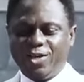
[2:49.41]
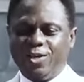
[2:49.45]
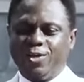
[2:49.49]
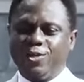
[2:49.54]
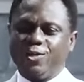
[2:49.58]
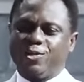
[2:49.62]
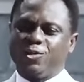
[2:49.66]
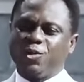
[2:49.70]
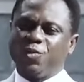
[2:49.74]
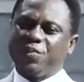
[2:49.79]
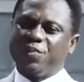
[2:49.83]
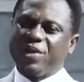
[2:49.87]

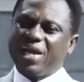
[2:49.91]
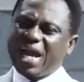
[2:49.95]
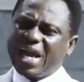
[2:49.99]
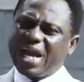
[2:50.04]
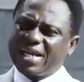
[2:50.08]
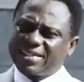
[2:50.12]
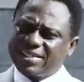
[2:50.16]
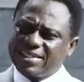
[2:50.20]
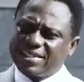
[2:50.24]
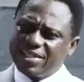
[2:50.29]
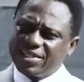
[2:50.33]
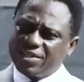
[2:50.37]
you should be
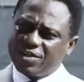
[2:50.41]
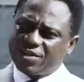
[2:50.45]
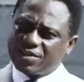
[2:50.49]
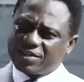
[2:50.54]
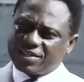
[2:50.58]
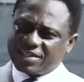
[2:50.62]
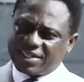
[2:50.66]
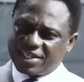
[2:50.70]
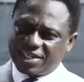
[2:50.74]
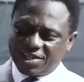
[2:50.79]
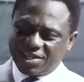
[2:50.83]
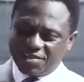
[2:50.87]
asking
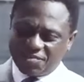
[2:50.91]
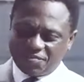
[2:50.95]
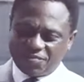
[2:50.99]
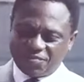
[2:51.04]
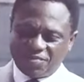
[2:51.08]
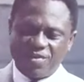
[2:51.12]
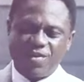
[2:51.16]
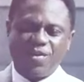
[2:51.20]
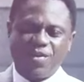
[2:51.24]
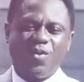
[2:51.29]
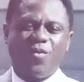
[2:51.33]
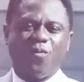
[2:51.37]

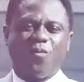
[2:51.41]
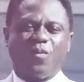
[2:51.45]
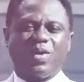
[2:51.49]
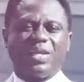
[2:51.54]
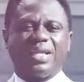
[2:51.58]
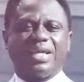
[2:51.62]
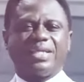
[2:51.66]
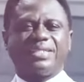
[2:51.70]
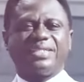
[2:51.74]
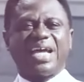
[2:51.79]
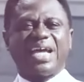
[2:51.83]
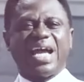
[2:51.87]
yourself,
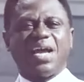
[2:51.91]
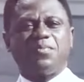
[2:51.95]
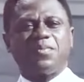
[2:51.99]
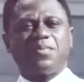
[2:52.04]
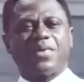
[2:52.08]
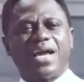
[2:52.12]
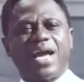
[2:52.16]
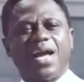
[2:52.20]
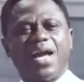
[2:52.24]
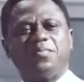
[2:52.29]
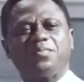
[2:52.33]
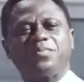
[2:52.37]
when the time
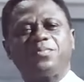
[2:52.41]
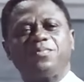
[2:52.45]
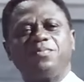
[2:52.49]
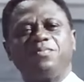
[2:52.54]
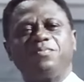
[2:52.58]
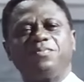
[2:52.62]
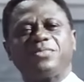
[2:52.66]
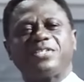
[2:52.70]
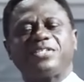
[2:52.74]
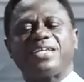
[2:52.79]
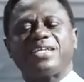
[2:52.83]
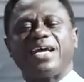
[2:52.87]

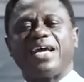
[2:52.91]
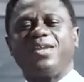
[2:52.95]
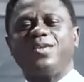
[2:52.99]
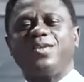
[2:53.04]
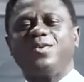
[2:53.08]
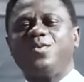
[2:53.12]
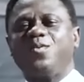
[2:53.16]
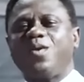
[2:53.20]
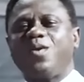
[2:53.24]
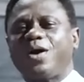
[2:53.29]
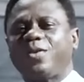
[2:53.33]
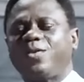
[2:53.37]
comes and
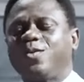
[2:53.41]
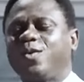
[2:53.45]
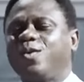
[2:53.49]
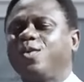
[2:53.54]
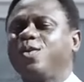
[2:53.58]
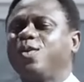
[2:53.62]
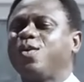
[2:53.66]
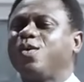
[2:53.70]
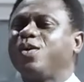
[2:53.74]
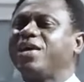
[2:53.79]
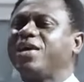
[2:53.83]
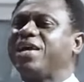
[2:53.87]
you are no
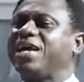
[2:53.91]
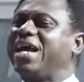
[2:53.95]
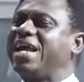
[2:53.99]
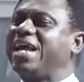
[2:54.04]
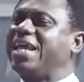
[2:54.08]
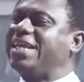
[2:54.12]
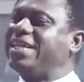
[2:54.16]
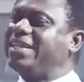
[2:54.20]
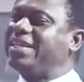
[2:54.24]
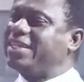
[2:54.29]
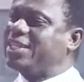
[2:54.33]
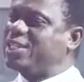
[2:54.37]
longer
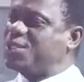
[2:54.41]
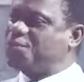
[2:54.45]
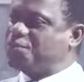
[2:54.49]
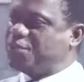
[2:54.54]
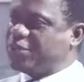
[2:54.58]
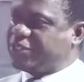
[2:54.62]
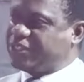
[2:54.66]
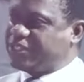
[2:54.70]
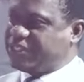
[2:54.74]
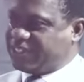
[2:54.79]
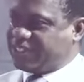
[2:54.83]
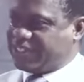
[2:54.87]
in this
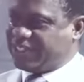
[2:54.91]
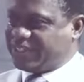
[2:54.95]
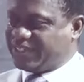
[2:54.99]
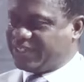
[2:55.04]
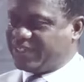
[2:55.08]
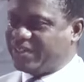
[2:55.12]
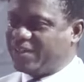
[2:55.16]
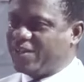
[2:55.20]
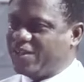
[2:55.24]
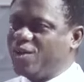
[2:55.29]
position,